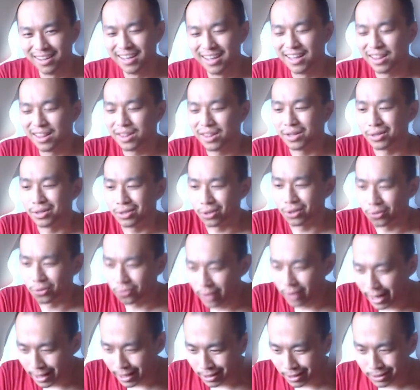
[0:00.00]
the
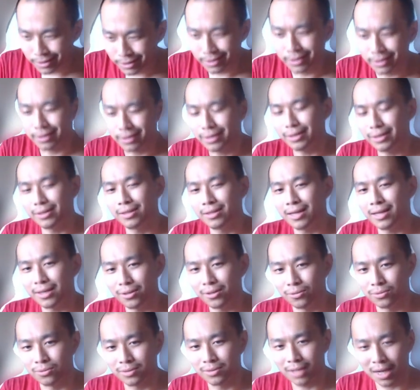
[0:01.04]
duration that you
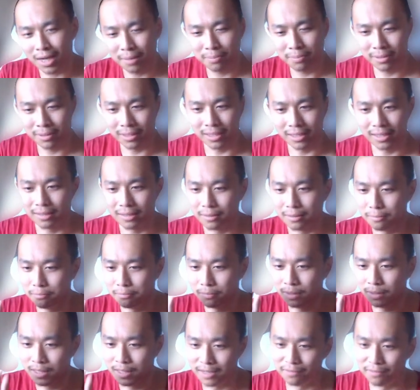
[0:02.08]
type it again
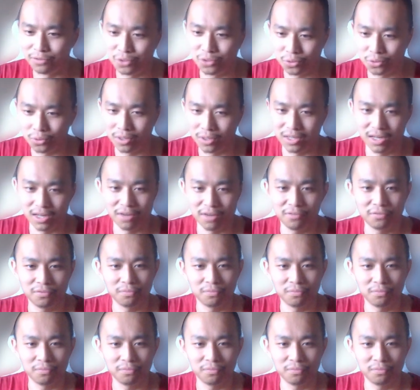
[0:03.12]
gives you enough,